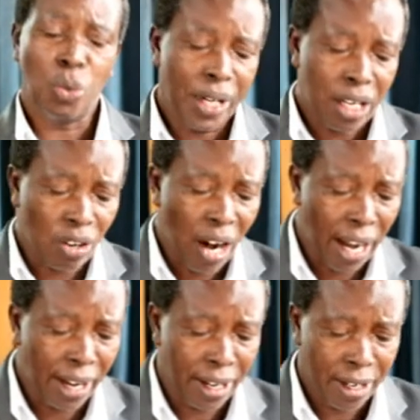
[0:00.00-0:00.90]
Do we
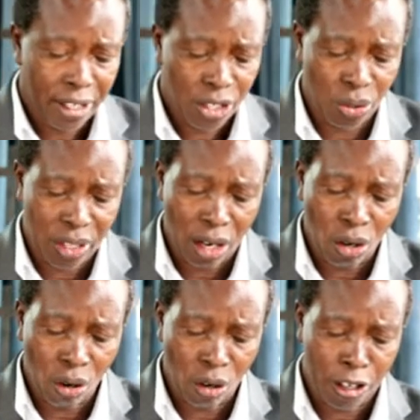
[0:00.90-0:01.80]
cry to
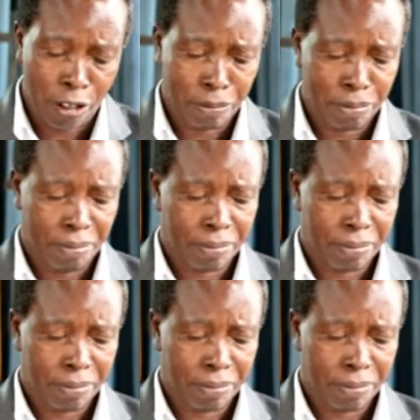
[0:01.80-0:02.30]
the Lord?